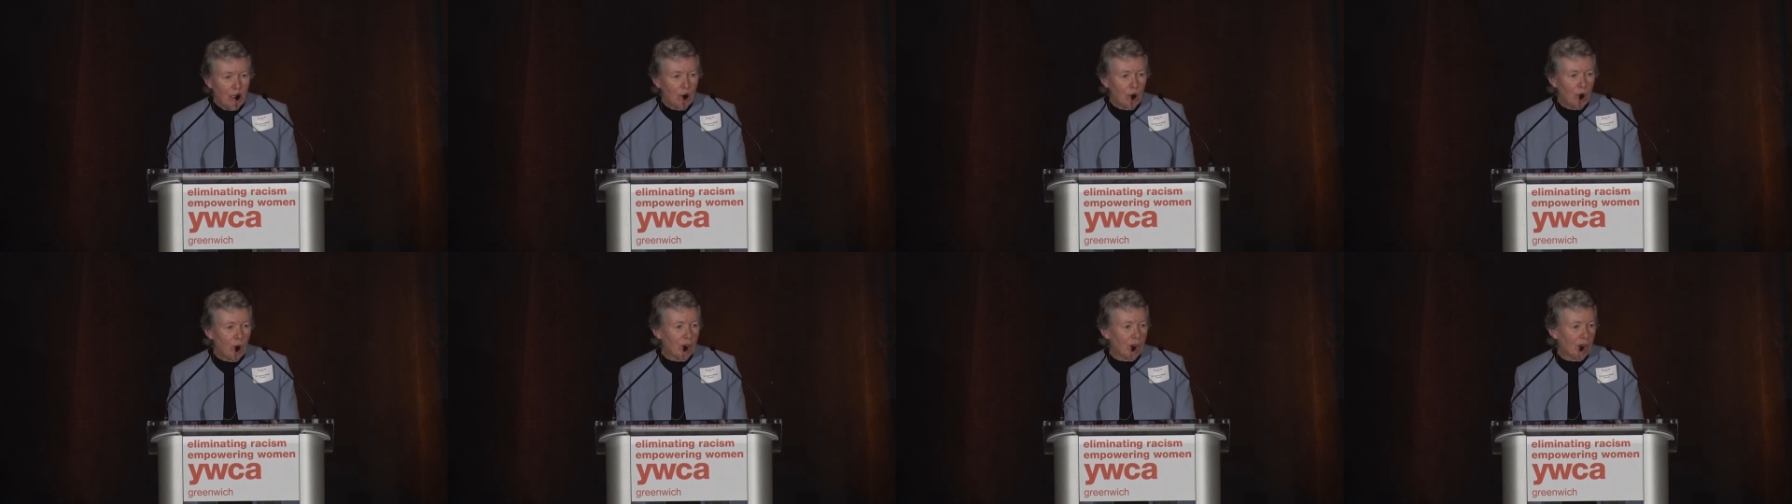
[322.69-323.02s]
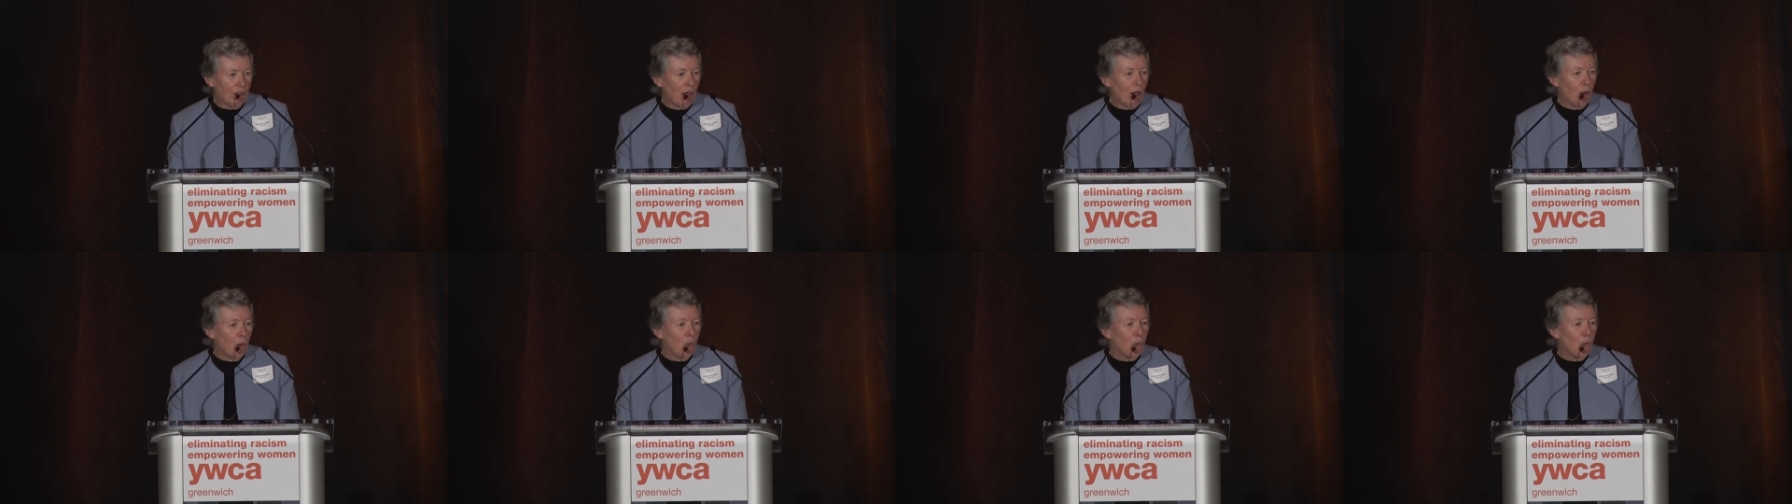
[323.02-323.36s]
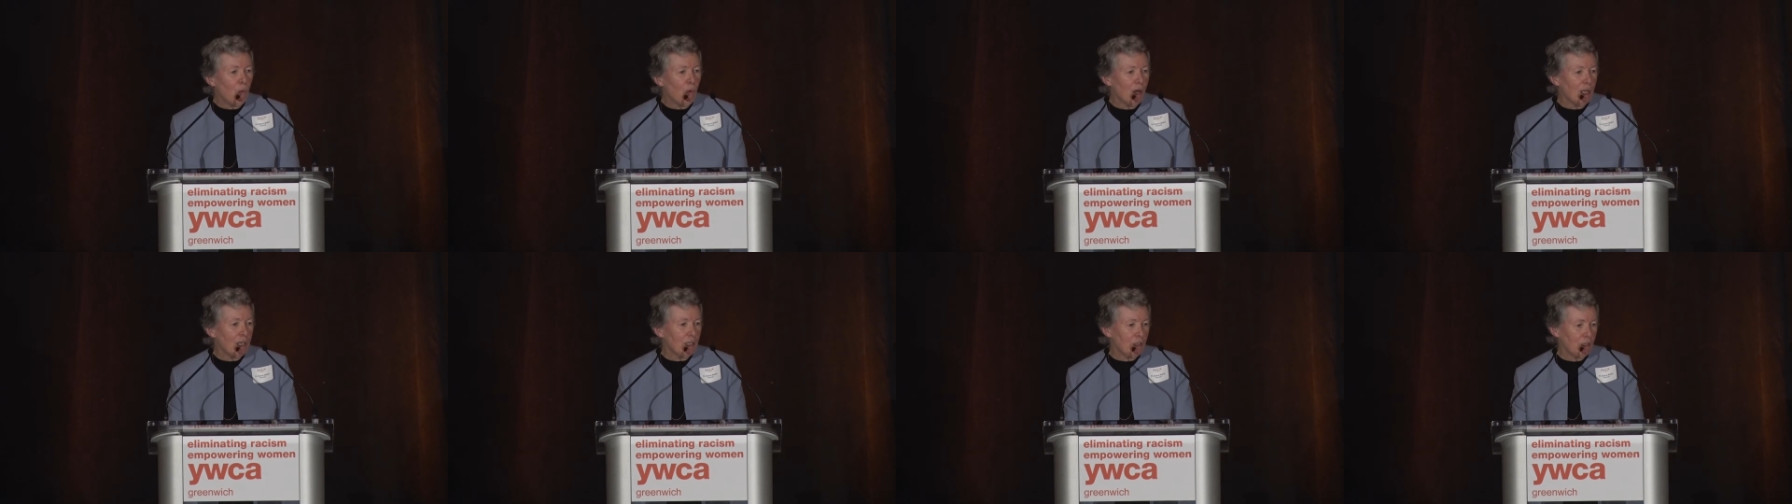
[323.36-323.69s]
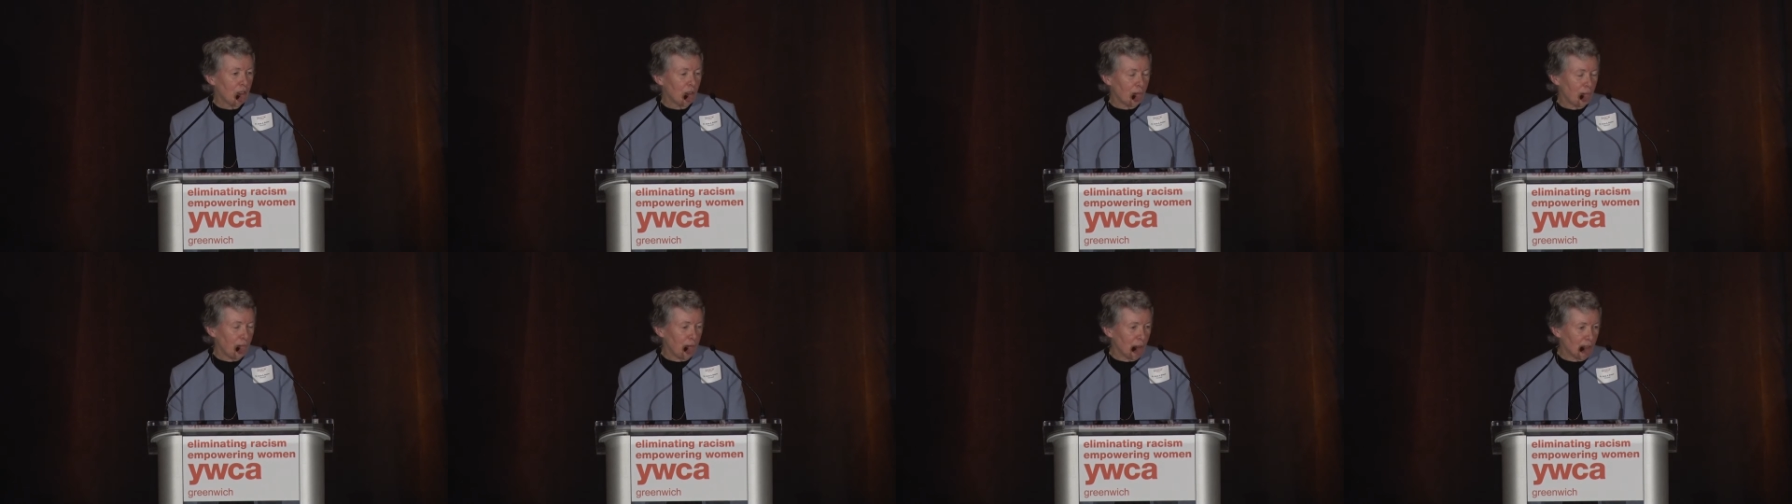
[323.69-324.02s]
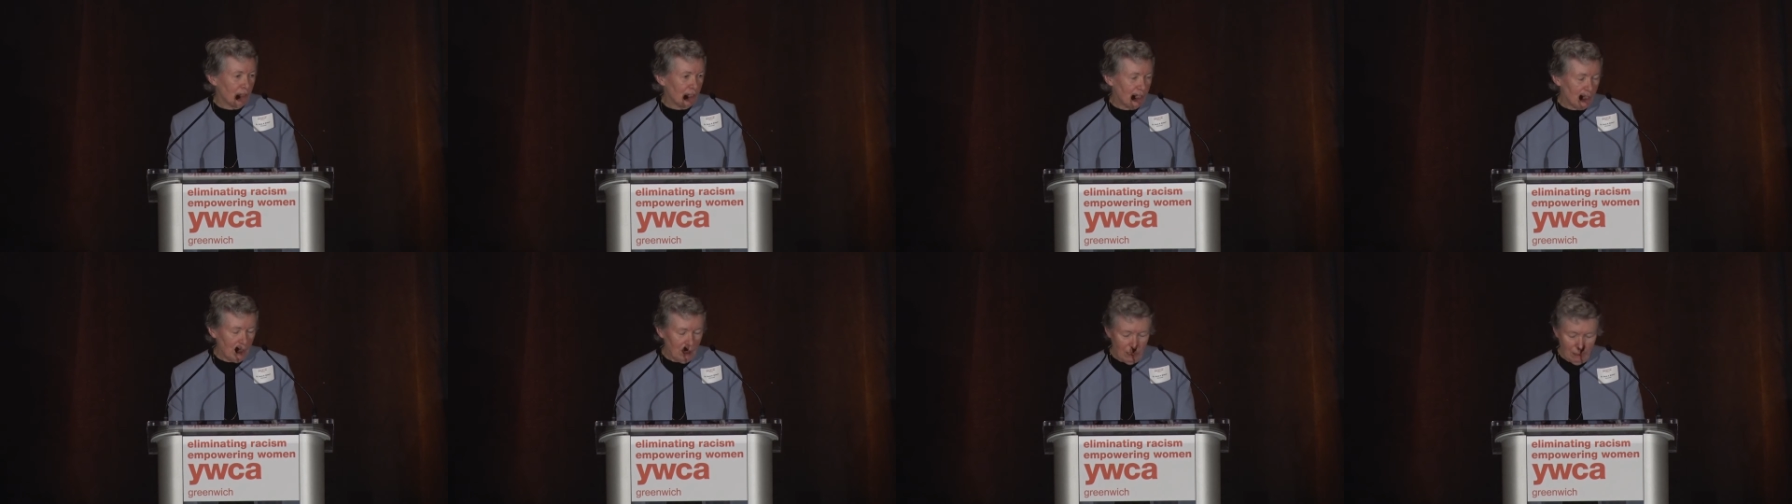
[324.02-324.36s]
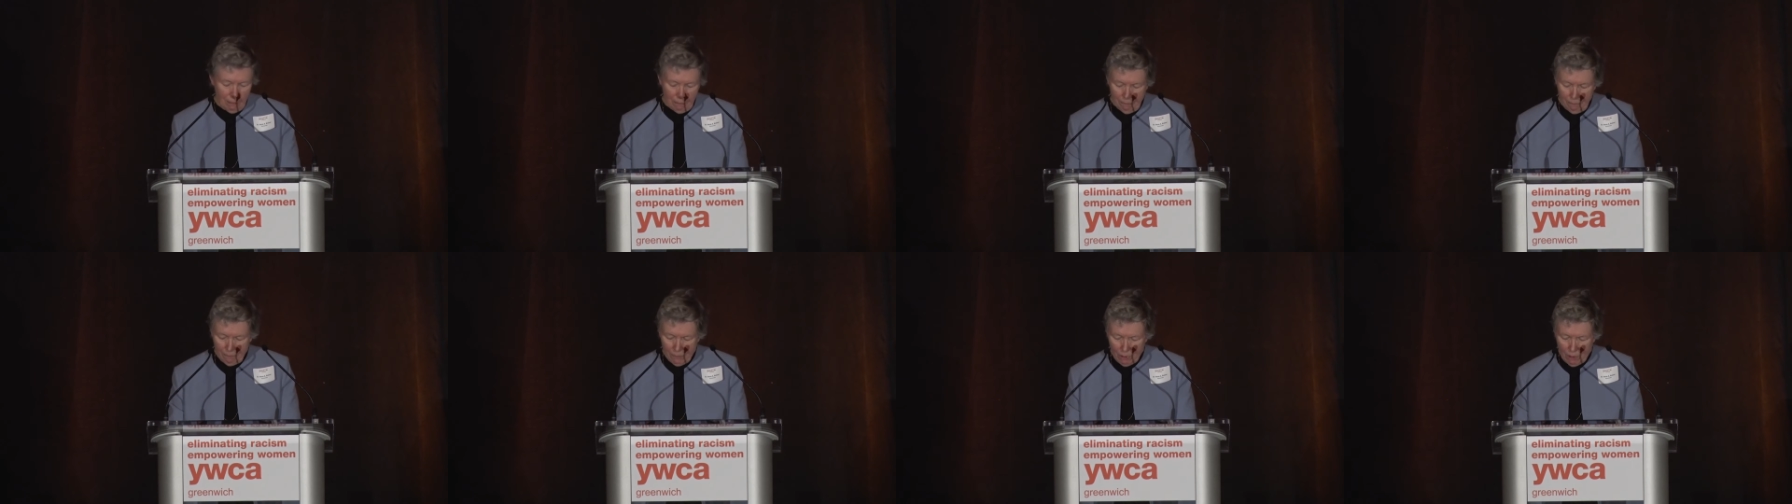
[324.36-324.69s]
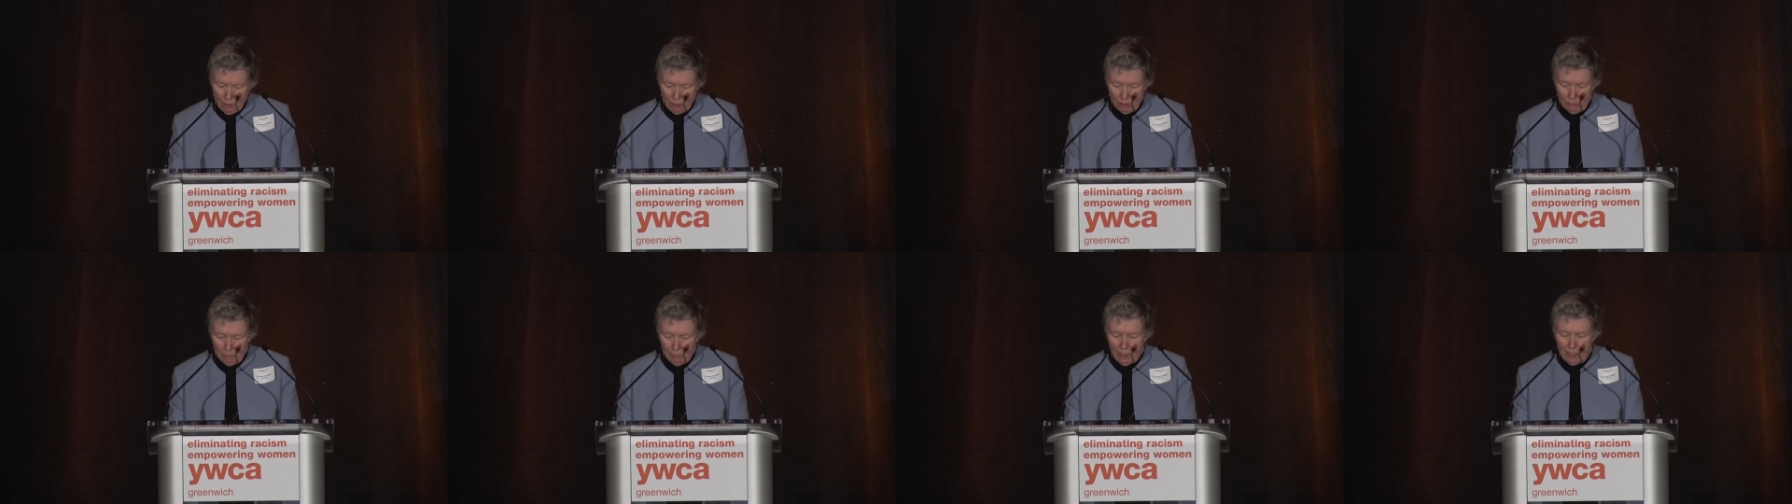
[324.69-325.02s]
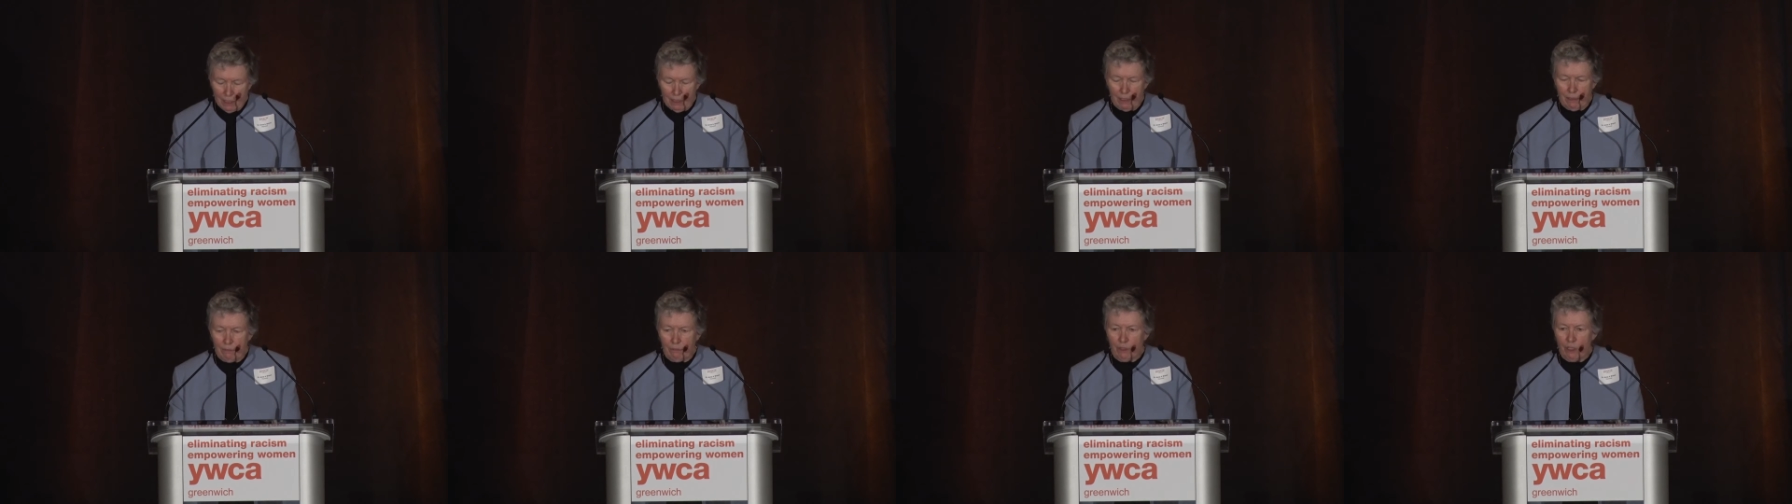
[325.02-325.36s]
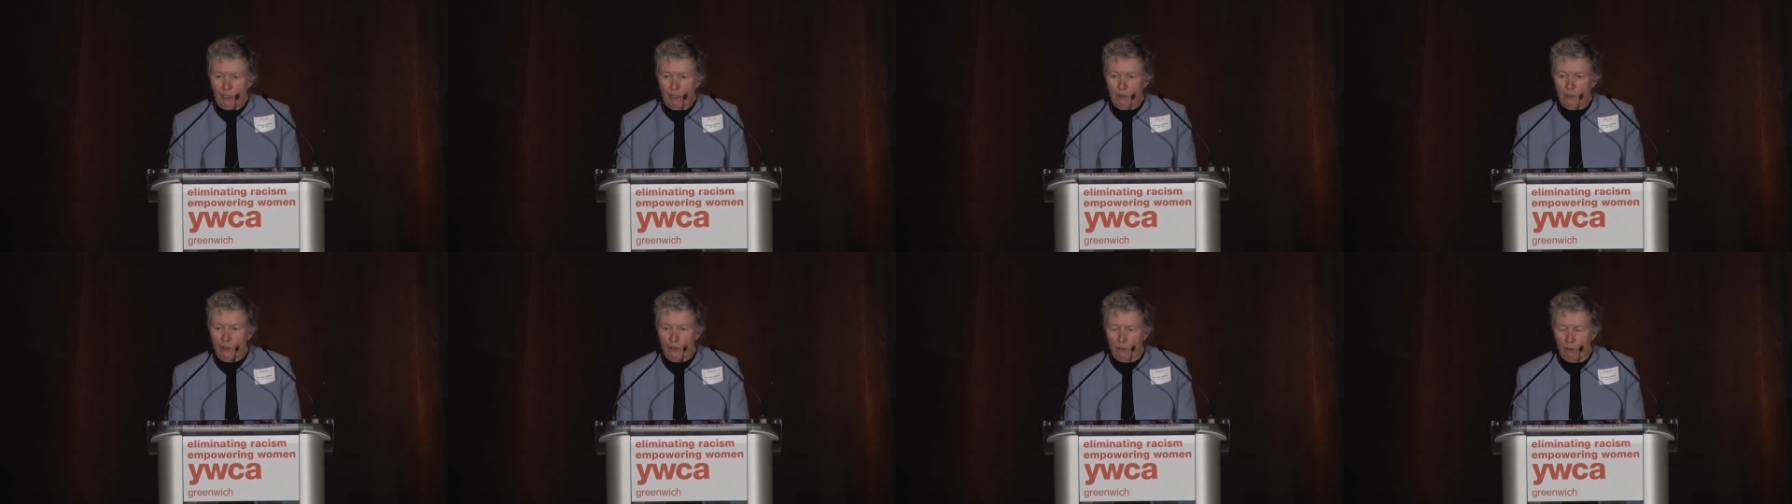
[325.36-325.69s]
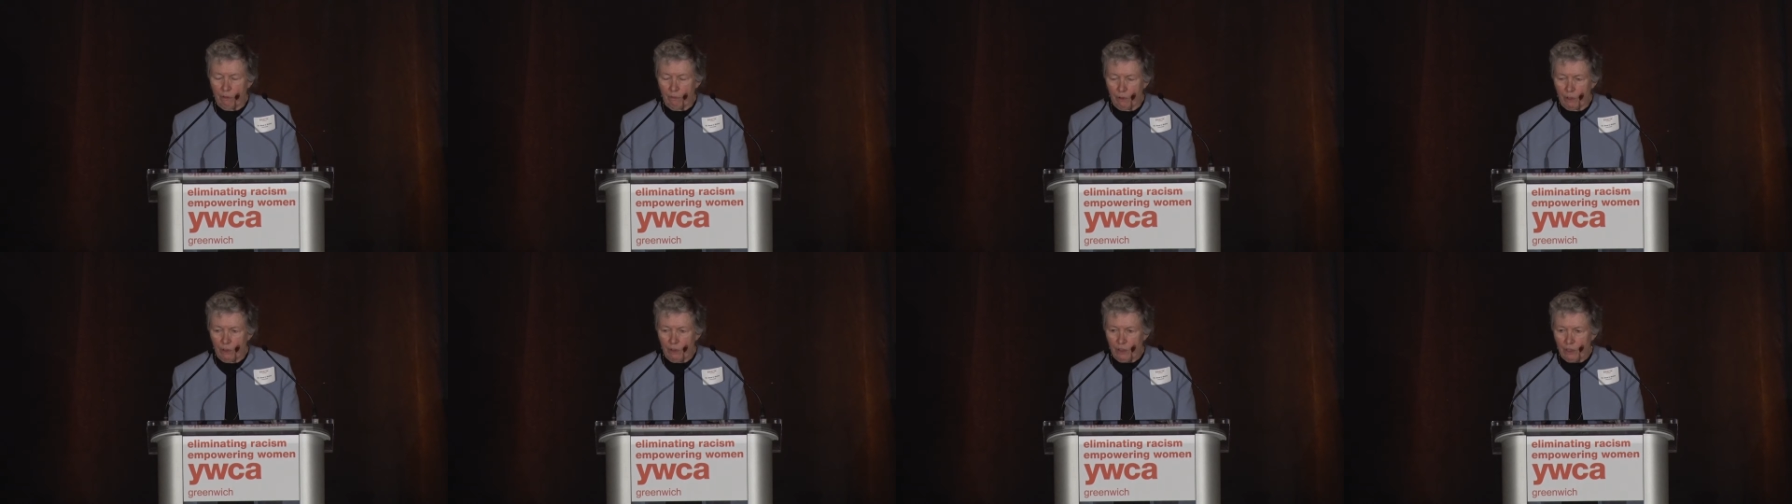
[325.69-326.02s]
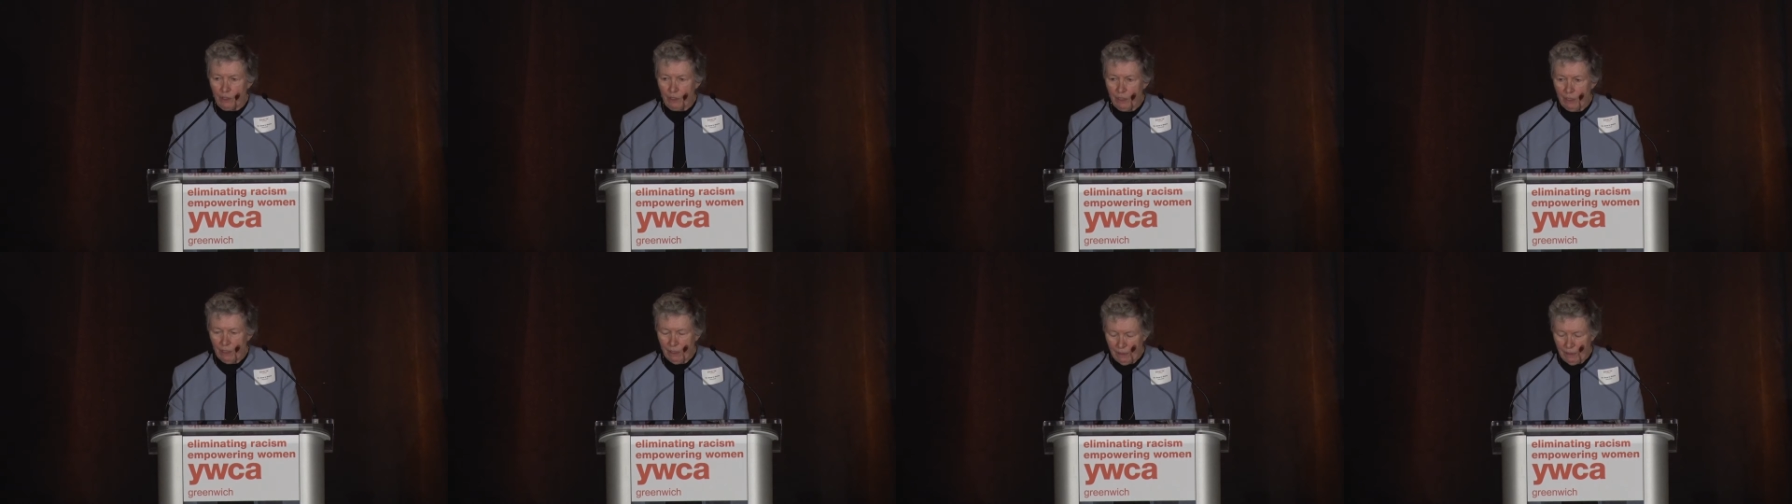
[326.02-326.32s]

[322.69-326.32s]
with a wonderful team on the palliative care service.